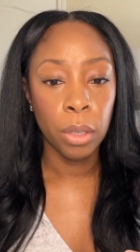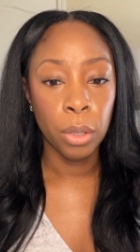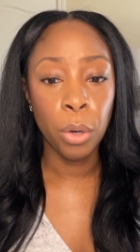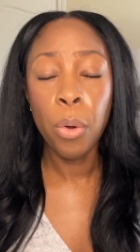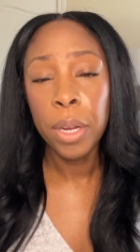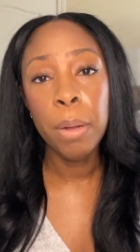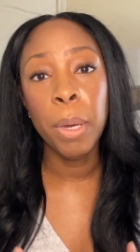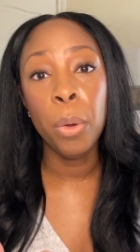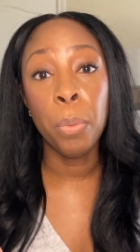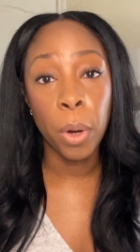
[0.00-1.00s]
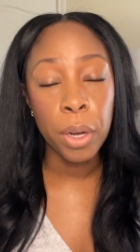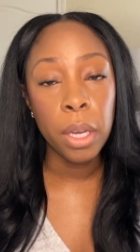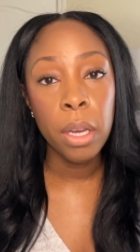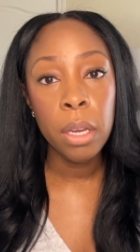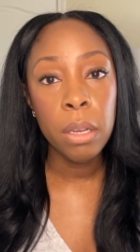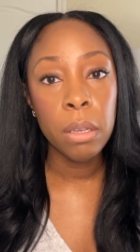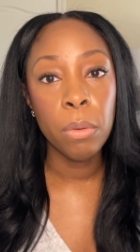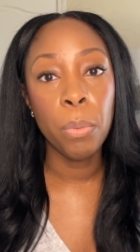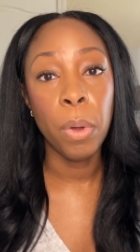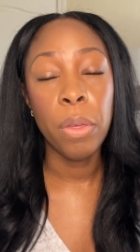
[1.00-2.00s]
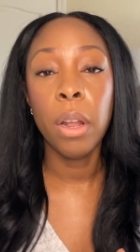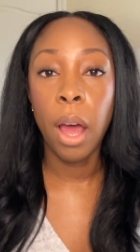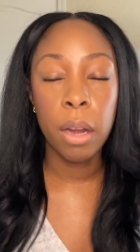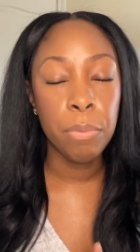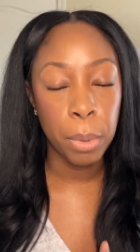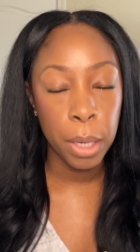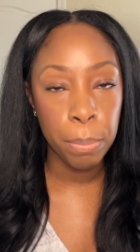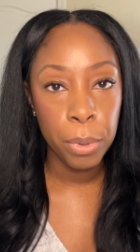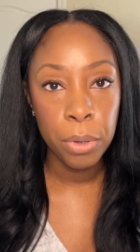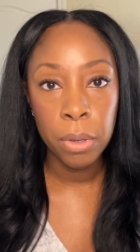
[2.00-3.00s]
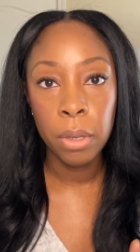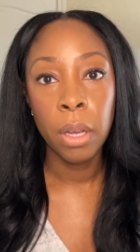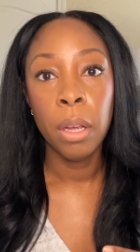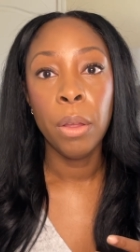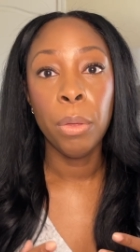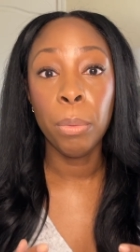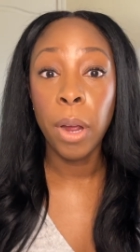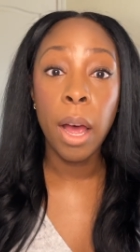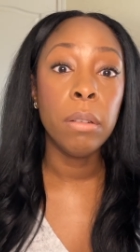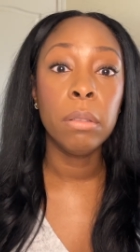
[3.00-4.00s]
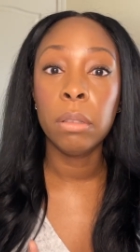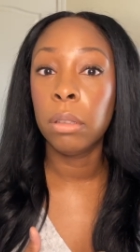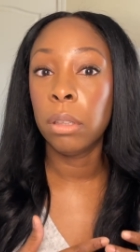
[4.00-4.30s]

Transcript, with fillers: You're going to be working with a lot of people throughout